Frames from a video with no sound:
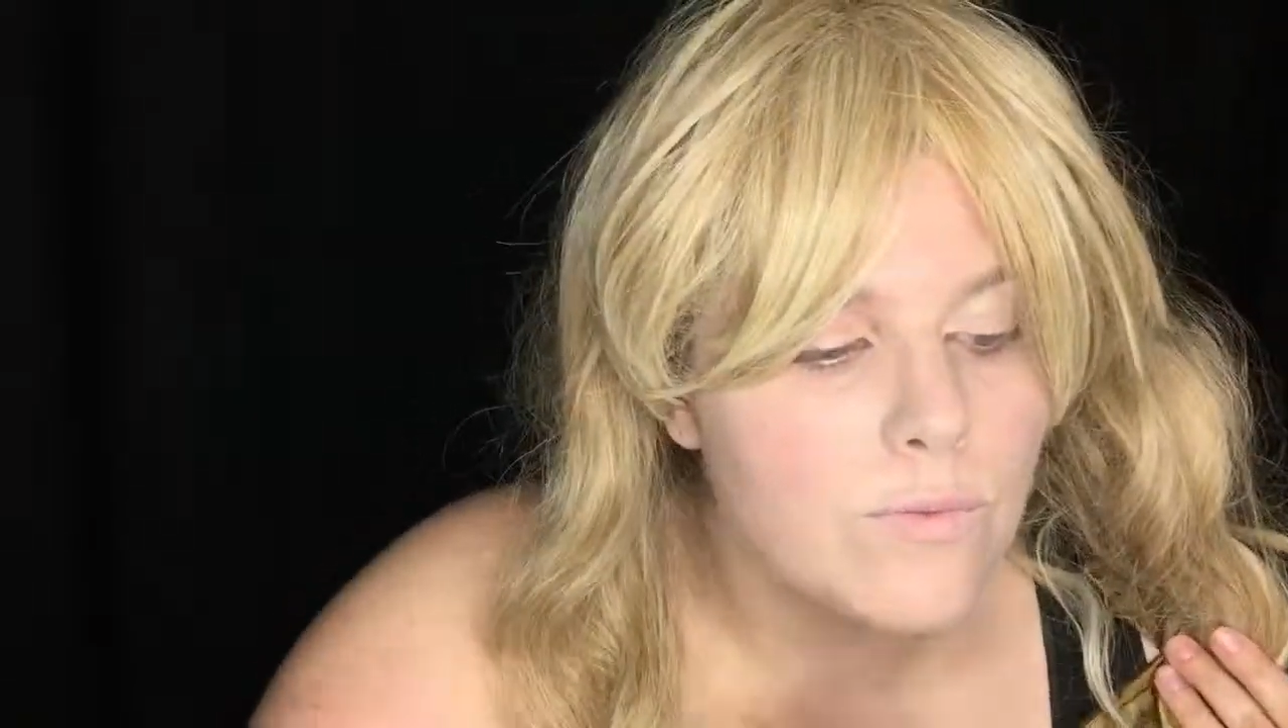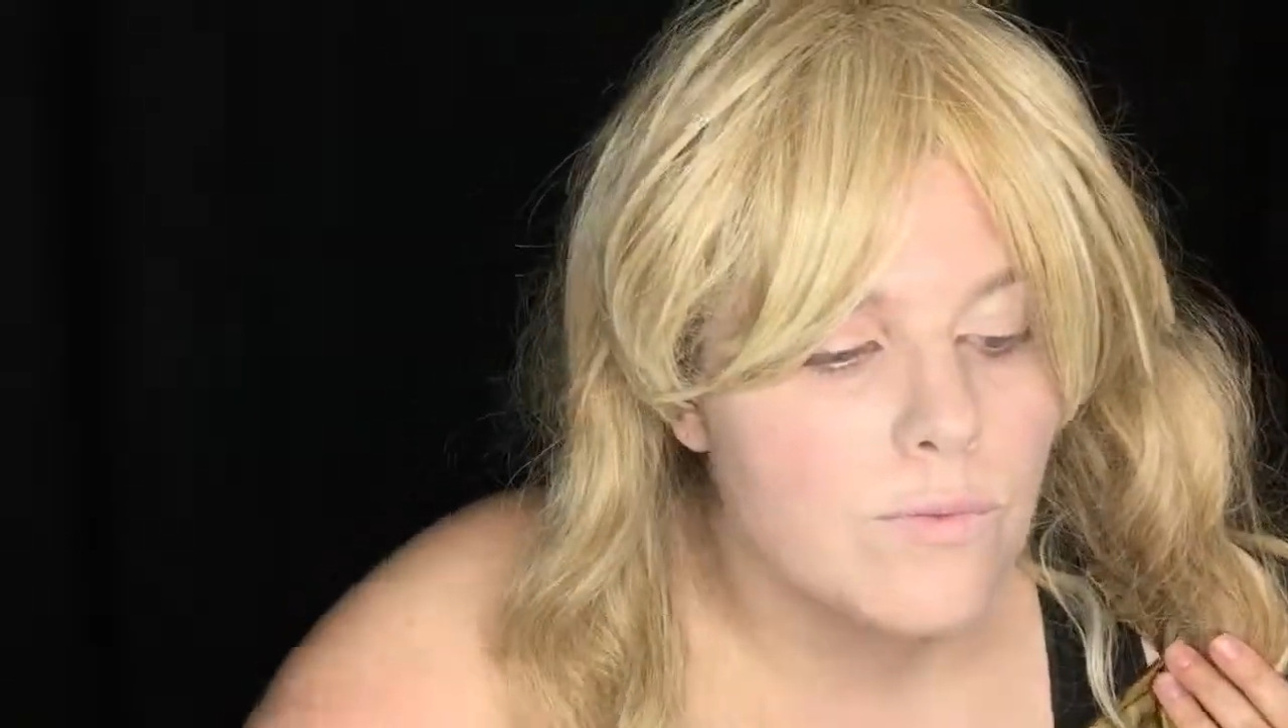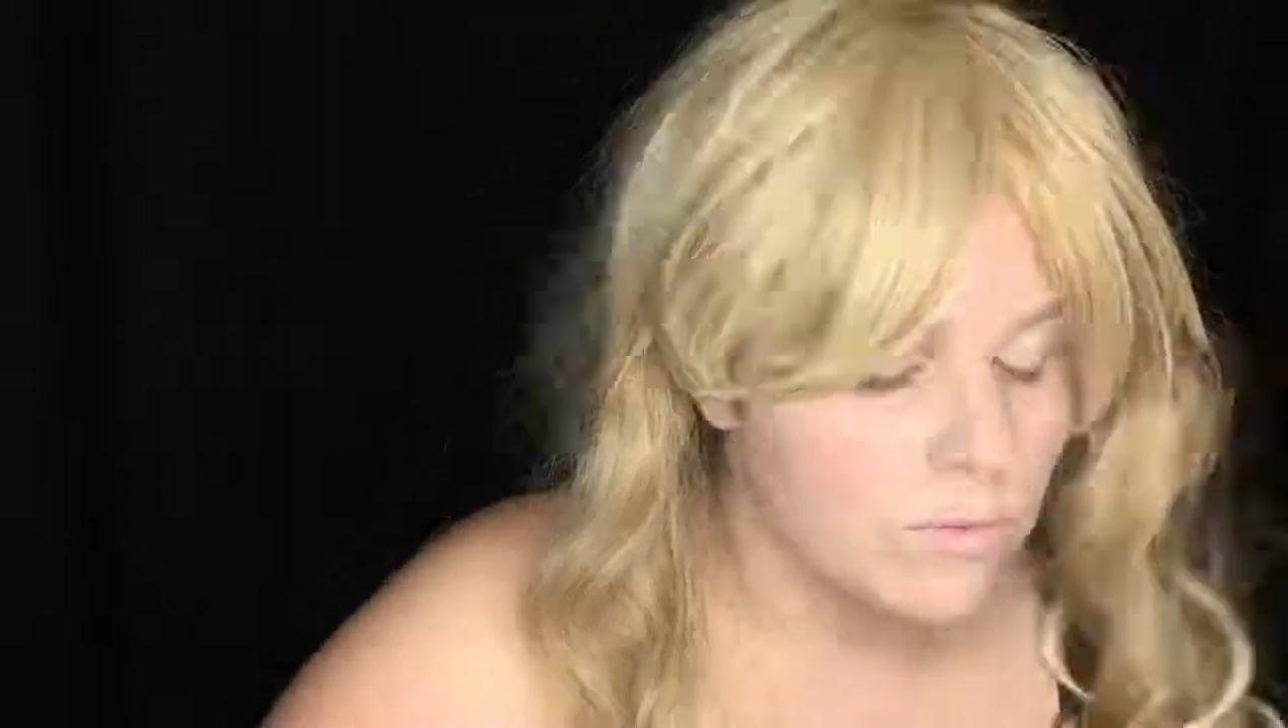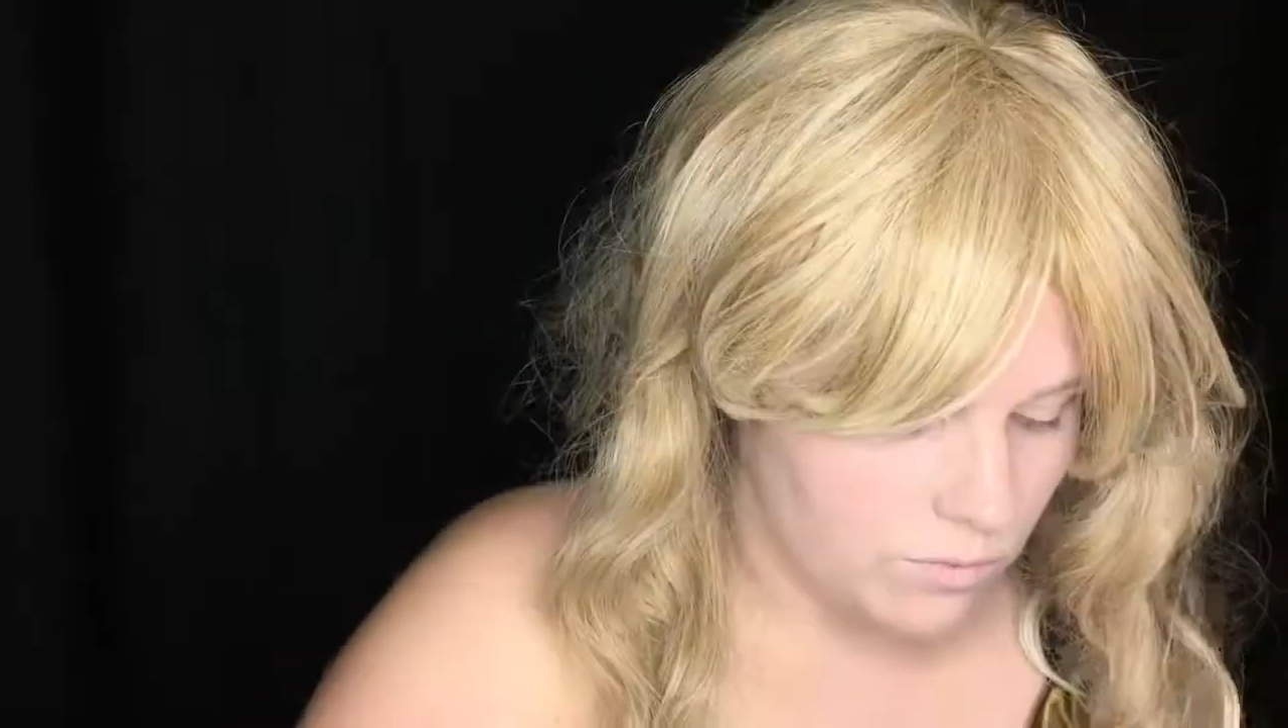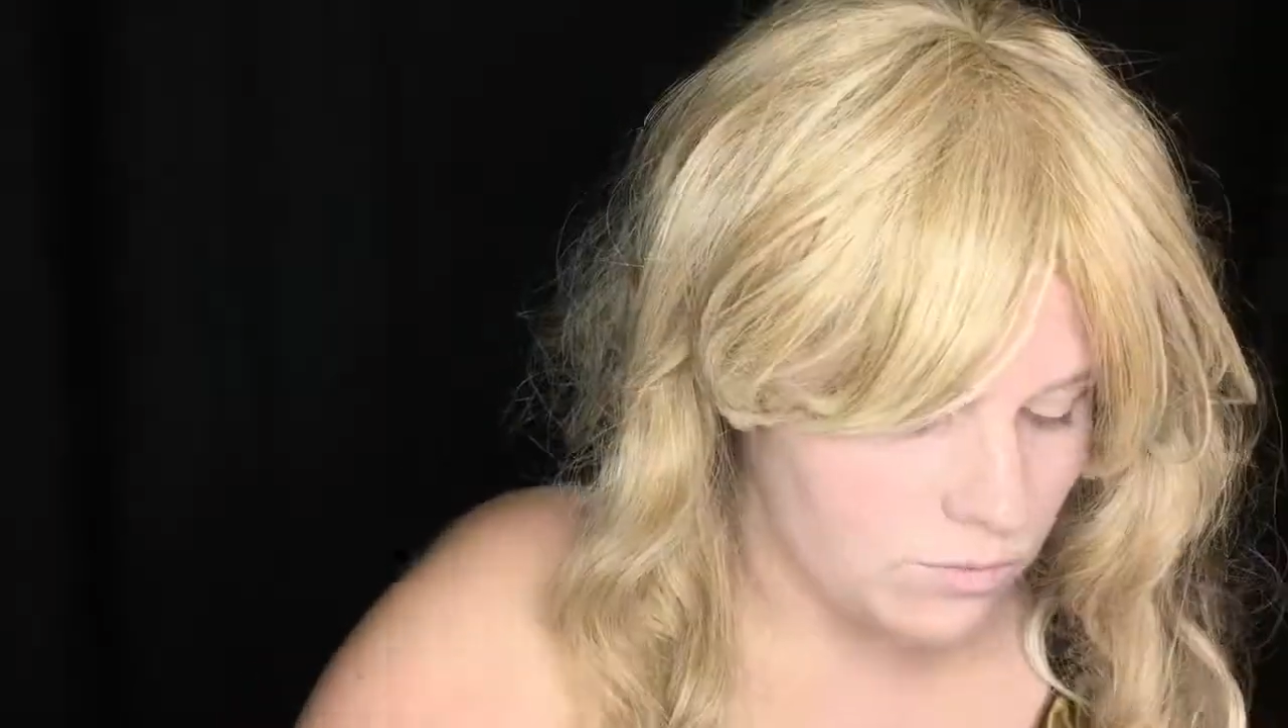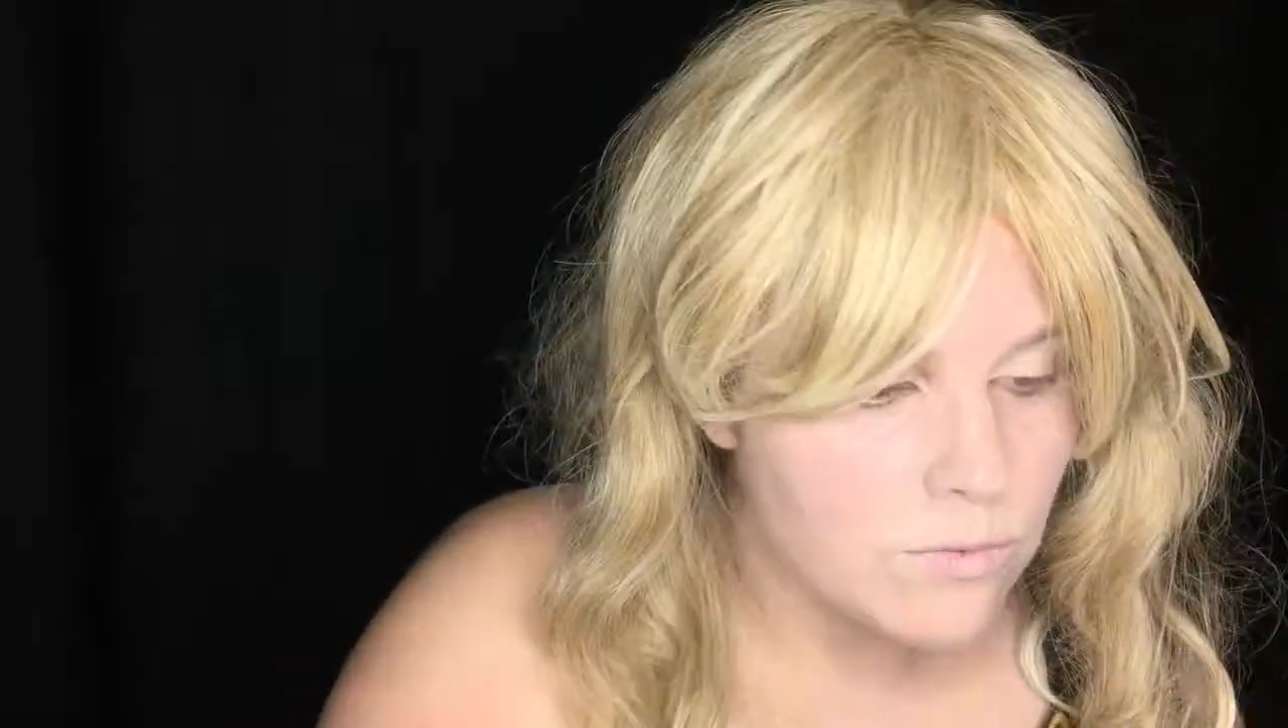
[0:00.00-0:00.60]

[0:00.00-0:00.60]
just below the